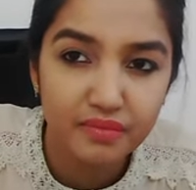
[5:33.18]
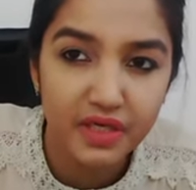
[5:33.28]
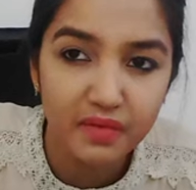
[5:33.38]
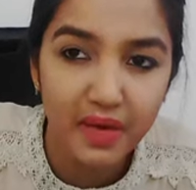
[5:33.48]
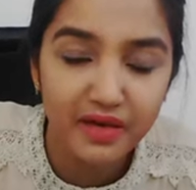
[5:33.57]

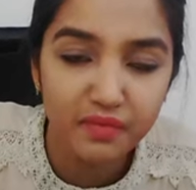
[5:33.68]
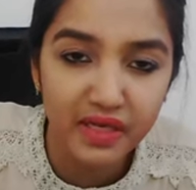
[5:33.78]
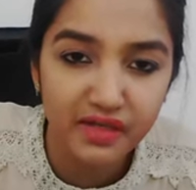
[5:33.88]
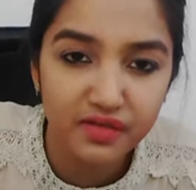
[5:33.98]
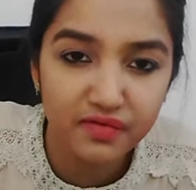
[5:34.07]

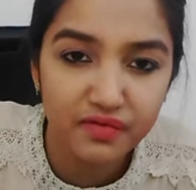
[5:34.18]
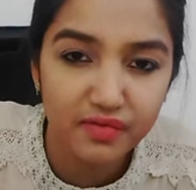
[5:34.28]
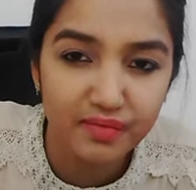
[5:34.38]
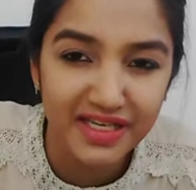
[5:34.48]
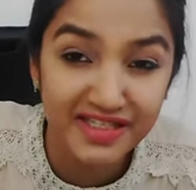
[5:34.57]

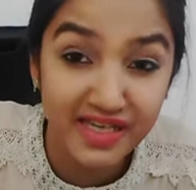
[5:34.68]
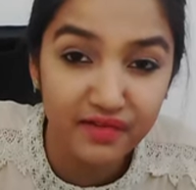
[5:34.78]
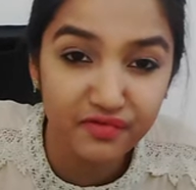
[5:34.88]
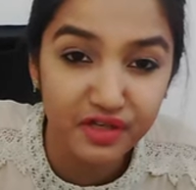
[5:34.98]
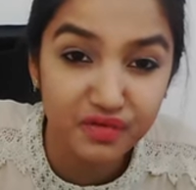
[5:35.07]
being
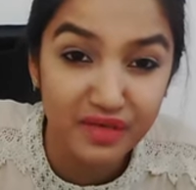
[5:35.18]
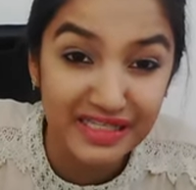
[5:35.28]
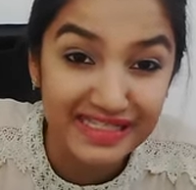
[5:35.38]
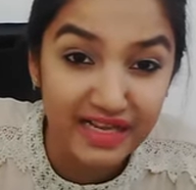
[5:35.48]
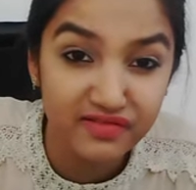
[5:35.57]
selfish,
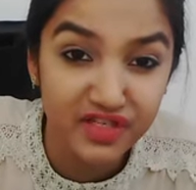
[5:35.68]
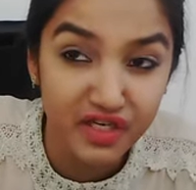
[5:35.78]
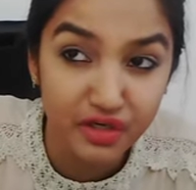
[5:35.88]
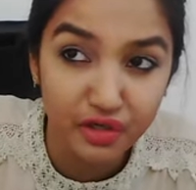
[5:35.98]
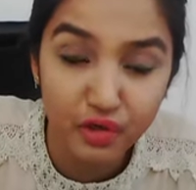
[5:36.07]
being
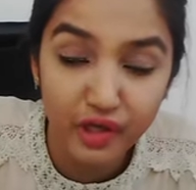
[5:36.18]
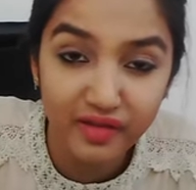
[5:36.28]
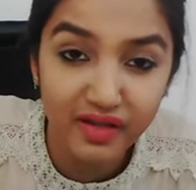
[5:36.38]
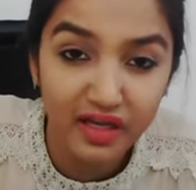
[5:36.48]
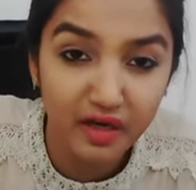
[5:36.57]
self-centered. You're
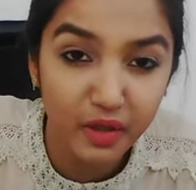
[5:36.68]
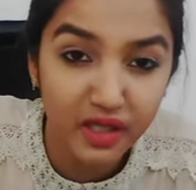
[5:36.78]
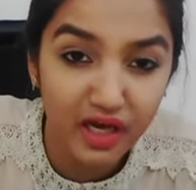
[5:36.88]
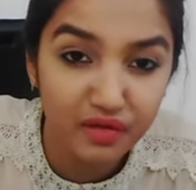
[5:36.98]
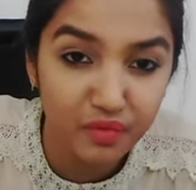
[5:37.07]
not thinking
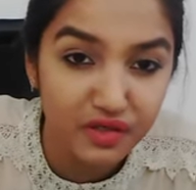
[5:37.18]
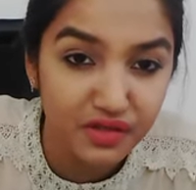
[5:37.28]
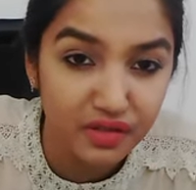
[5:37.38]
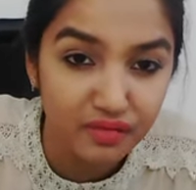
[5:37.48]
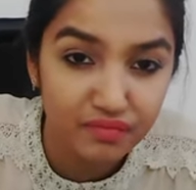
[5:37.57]
about the other
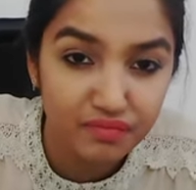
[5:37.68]
person,